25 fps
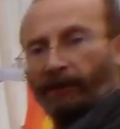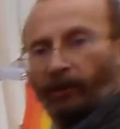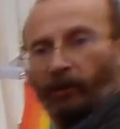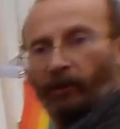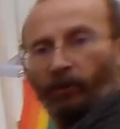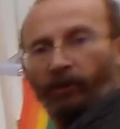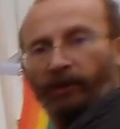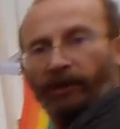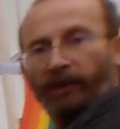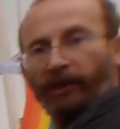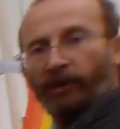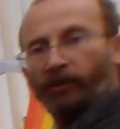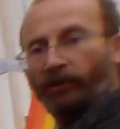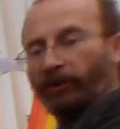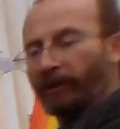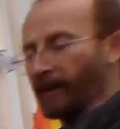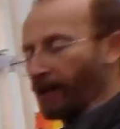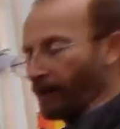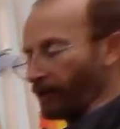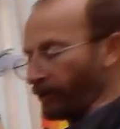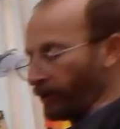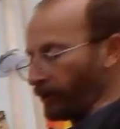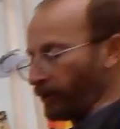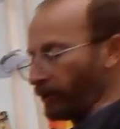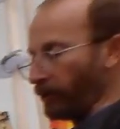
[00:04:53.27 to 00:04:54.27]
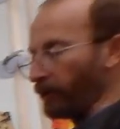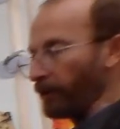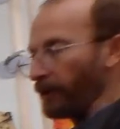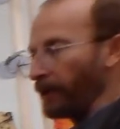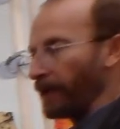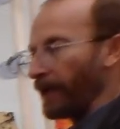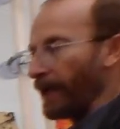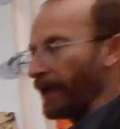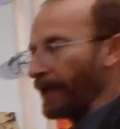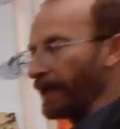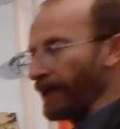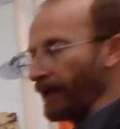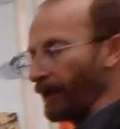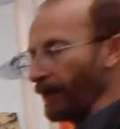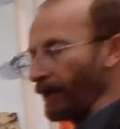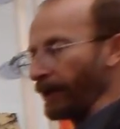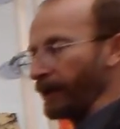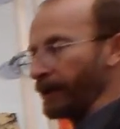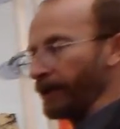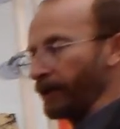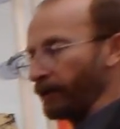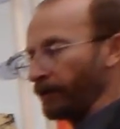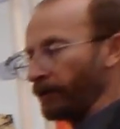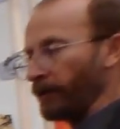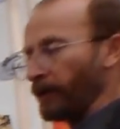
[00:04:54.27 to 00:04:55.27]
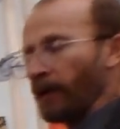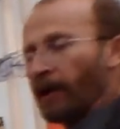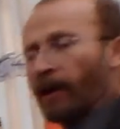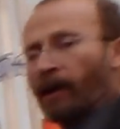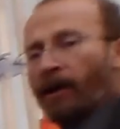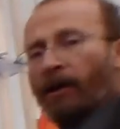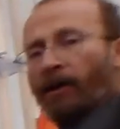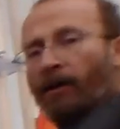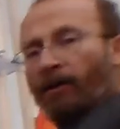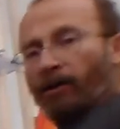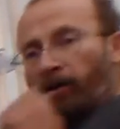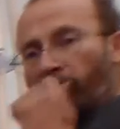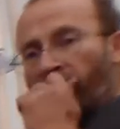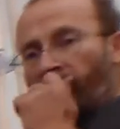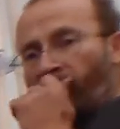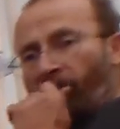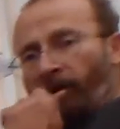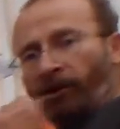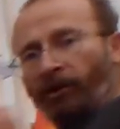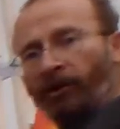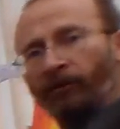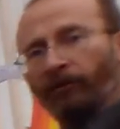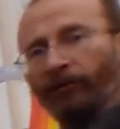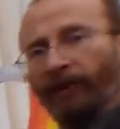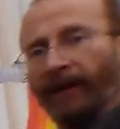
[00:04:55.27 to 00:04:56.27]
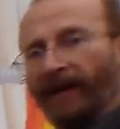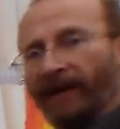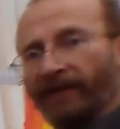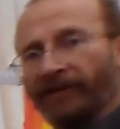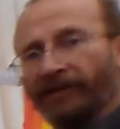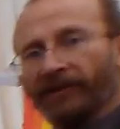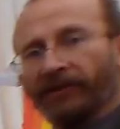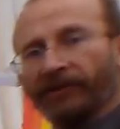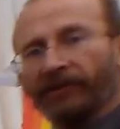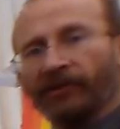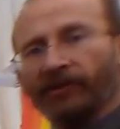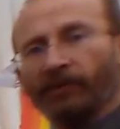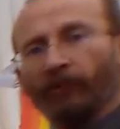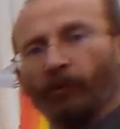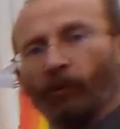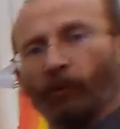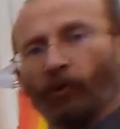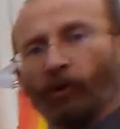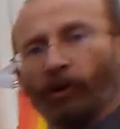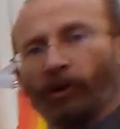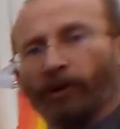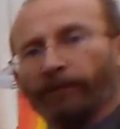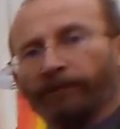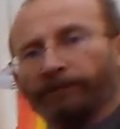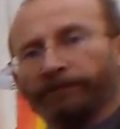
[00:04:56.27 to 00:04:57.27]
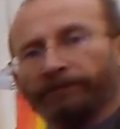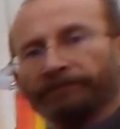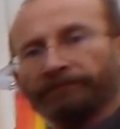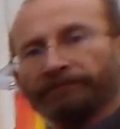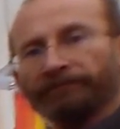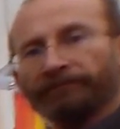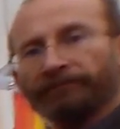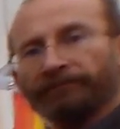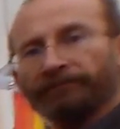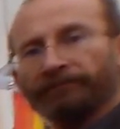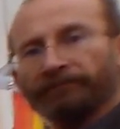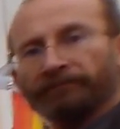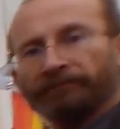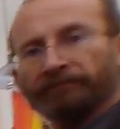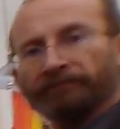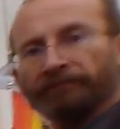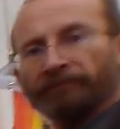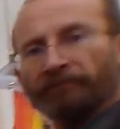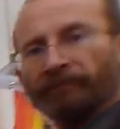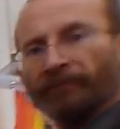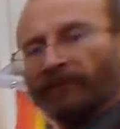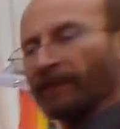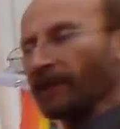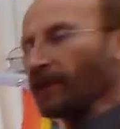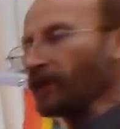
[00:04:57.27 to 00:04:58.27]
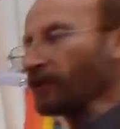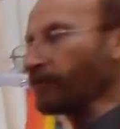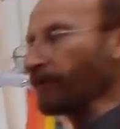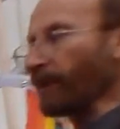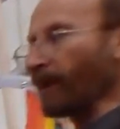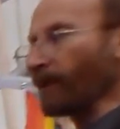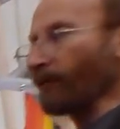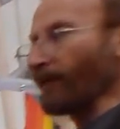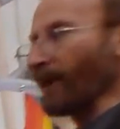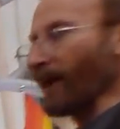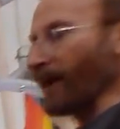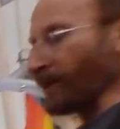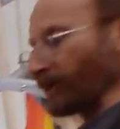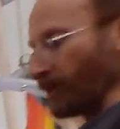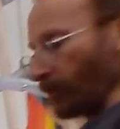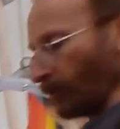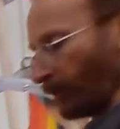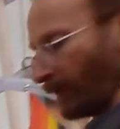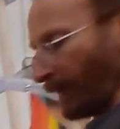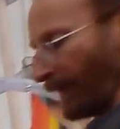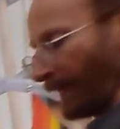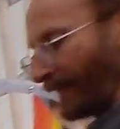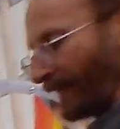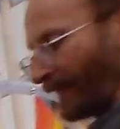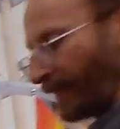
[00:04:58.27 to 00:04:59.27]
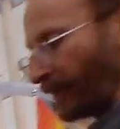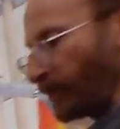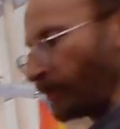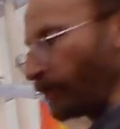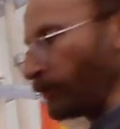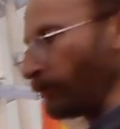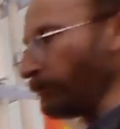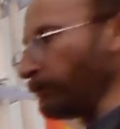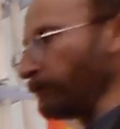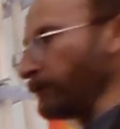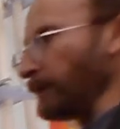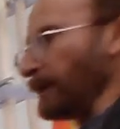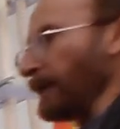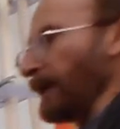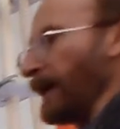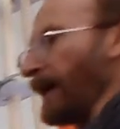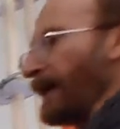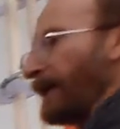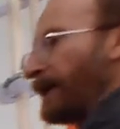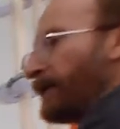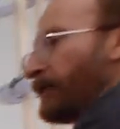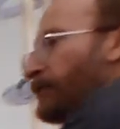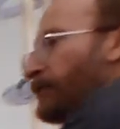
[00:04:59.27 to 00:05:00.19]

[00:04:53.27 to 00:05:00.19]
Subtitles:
load didn't go down at all, and now I can raise it some more. This is my ratchet. When I need to, I can